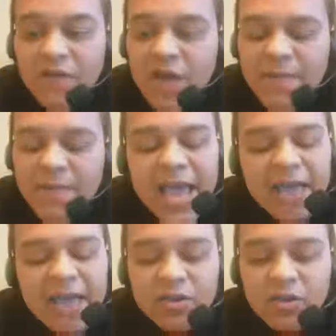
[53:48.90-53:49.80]
What have I been
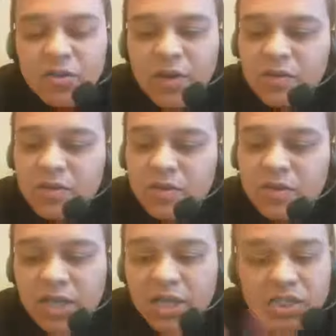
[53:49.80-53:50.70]
asking you throughout this
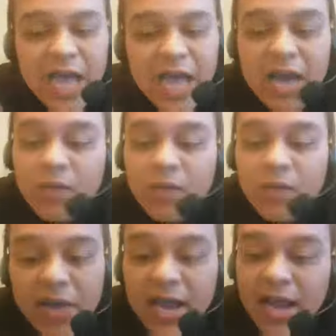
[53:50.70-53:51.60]
discussion? I don't want to
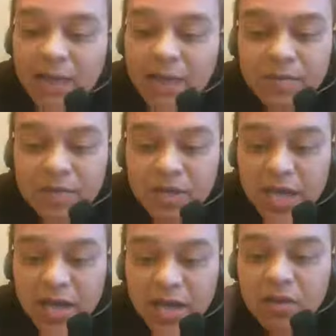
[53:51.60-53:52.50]
hear your ad hominems
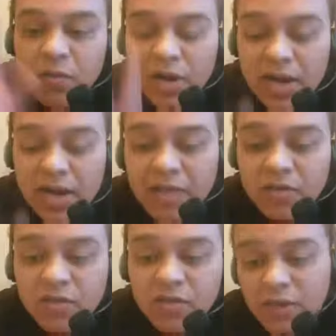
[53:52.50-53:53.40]
again. What did I
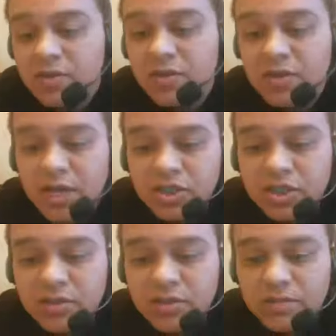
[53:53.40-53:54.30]
ask you throughout this discussion? Ad
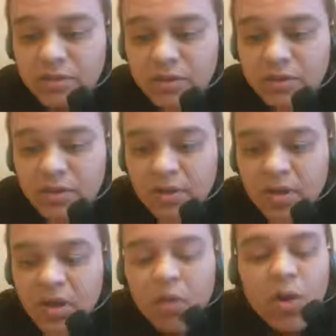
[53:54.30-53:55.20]
hominem if it's true.
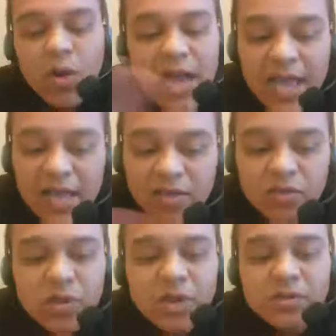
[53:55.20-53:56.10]

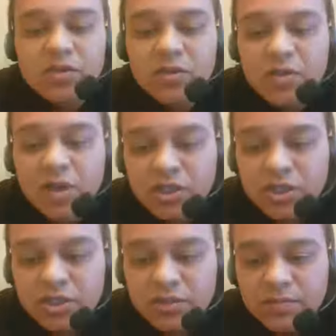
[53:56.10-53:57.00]
Restate your question so it can
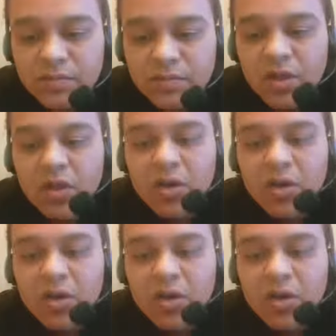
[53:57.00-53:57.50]
be understood.